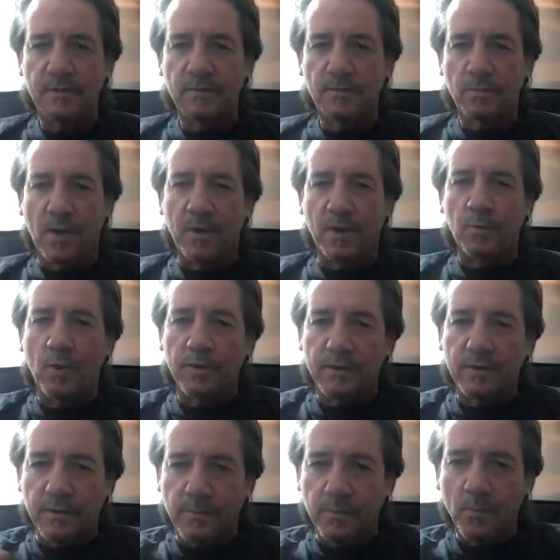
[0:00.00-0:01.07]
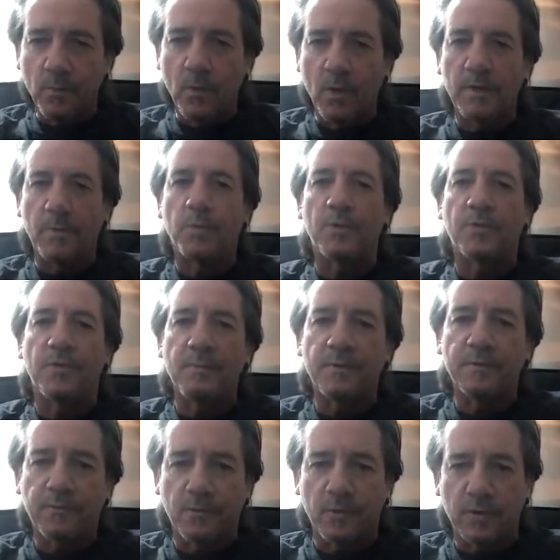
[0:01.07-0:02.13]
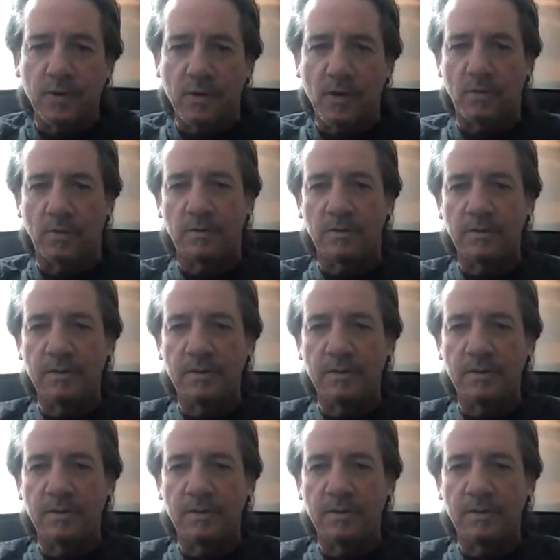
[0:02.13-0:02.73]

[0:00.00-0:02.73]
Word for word: by wanting to put them in front of goal.